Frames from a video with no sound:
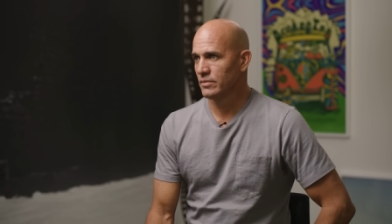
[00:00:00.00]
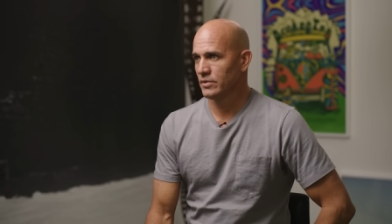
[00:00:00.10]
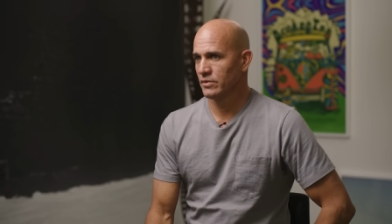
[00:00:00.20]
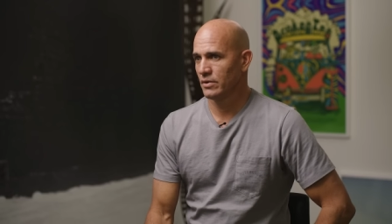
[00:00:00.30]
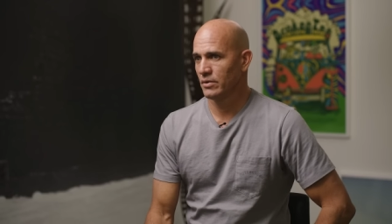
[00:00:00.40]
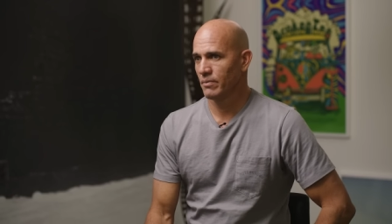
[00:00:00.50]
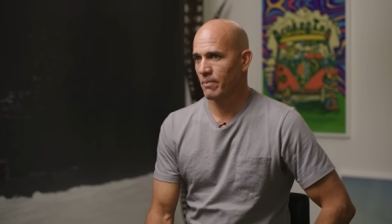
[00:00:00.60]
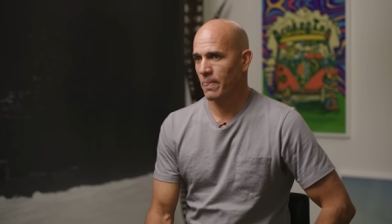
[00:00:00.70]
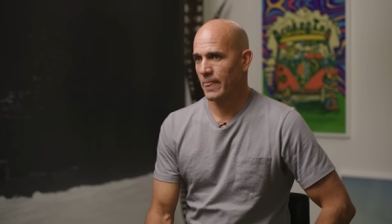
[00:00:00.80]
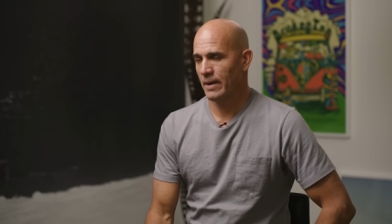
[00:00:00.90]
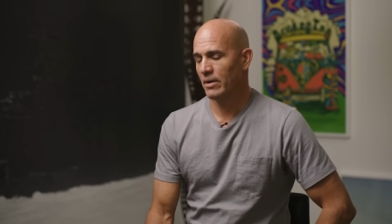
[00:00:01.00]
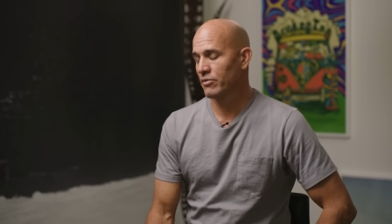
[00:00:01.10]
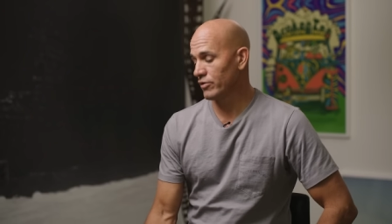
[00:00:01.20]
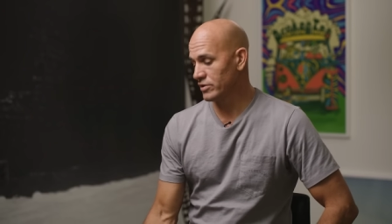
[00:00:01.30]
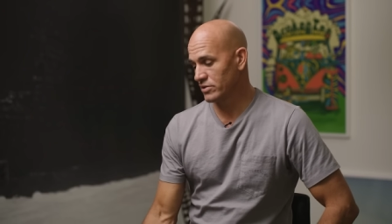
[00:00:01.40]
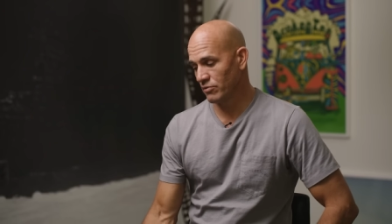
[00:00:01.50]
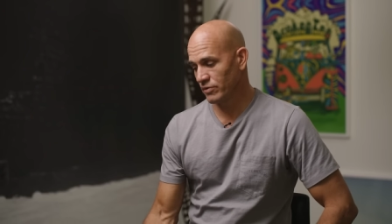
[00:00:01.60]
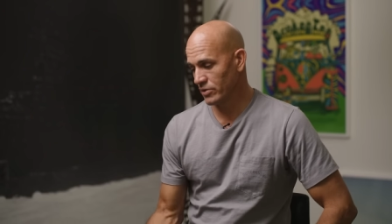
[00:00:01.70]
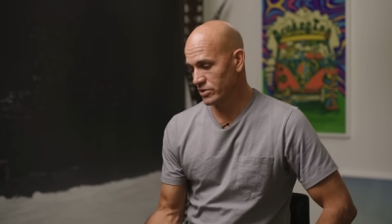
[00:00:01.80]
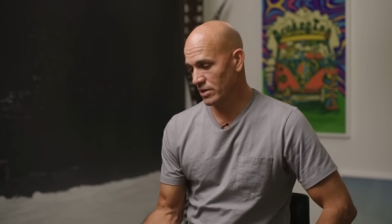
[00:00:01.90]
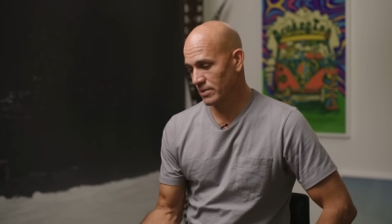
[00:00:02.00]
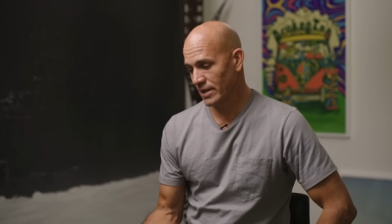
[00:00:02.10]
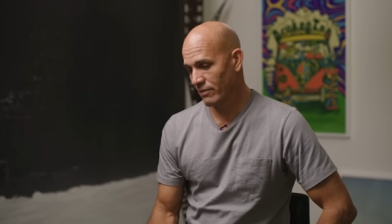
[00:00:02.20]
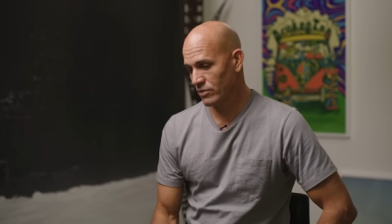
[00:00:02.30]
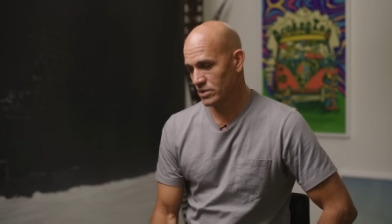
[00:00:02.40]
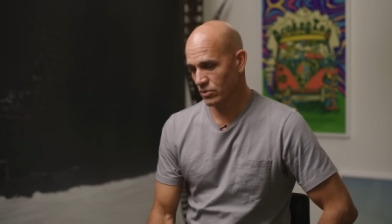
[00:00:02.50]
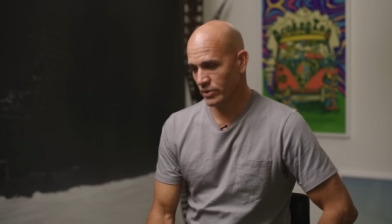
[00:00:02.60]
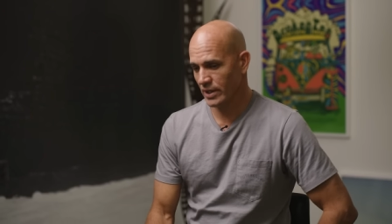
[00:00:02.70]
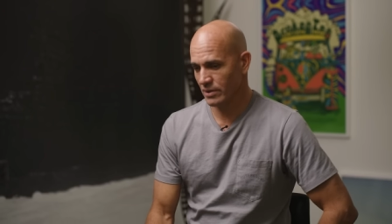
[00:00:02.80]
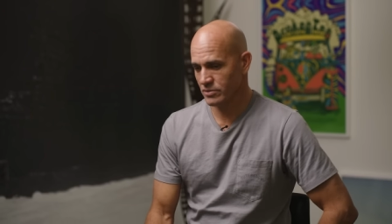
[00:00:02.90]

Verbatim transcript: Yeah. So, and my foot still flares up like every single day.